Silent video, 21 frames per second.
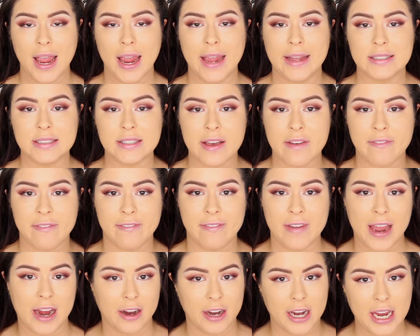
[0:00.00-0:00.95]
it's
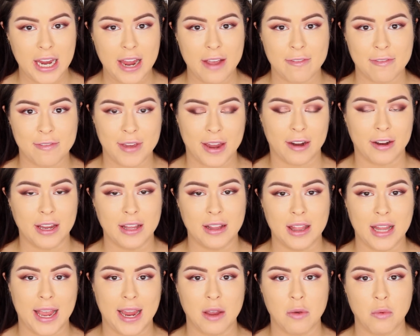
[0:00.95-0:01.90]
very, very
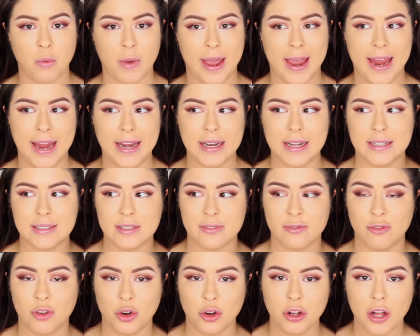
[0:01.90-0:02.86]
lightweight. It's
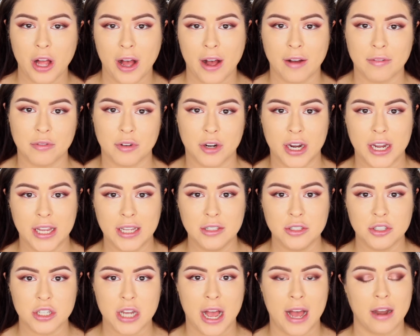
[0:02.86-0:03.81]
full coverage.